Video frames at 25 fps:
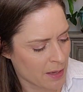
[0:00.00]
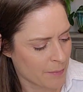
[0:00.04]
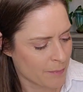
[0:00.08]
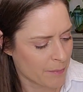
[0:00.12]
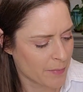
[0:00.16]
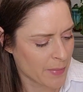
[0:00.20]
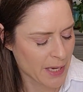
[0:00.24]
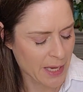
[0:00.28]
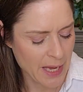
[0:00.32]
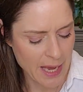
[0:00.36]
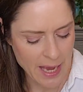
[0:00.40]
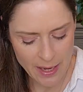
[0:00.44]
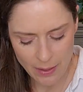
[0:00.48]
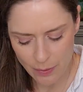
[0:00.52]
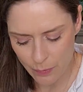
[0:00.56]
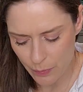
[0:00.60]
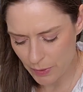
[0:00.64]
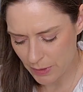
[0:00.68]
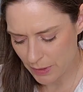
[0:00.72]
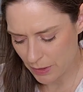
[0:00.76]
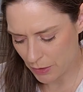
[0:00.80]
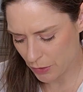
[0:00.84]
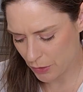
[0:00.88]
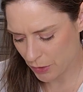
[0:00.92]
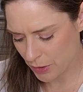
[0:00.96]
my
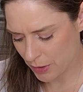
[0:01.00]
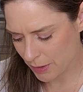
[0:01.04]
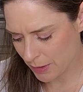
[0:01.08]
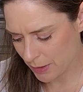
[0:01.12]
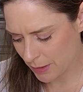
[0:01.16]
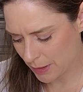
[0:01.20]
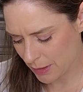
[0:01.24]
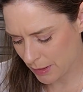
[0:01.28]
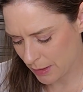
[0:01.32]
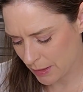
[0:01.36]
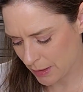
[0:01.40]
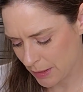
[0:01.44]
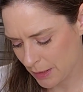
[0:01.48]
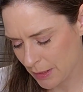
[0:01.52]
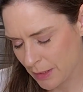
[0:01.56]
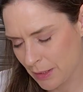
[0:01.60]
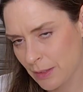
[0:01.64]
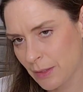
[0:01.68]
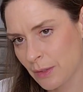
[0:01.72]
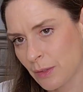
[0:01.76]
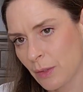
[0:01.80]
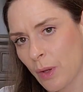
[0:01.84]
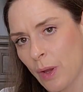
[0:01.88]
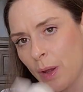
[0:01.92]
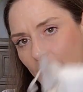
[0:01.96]
acquisitions.
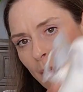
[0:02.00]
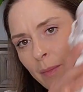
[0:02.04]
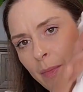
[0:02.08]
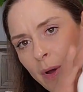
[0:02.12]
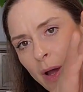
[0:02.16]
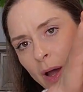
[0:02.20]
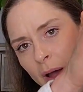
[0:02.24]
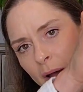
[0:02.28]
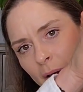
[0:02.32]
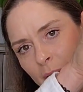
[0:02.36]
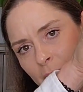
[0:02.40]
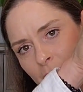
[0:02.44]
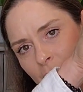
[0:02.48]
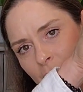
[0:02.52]
So I bought